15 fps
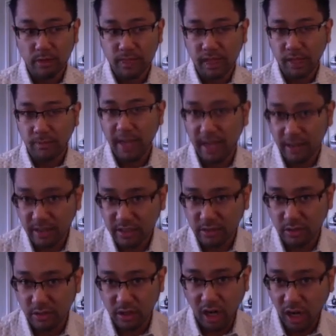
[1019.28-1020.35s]
their
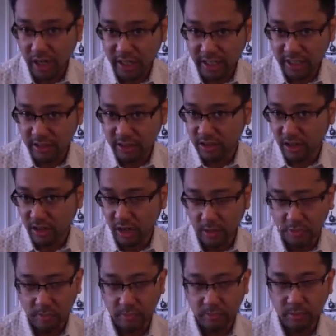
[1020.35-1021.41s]
parents or guardians
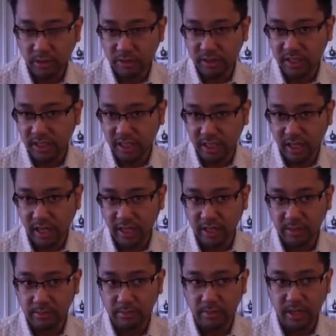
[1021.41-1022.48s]
are imposing it on
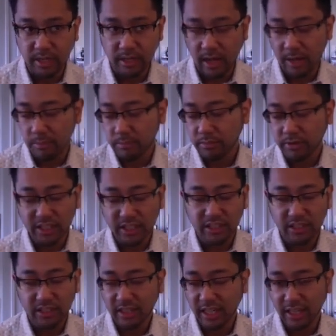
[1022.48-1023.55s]
them, but I'm pretty
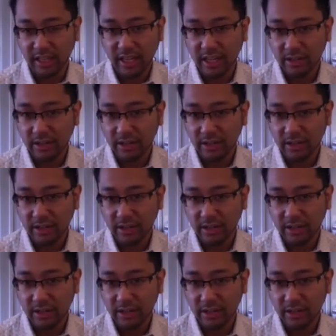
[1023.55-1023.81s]
sure that they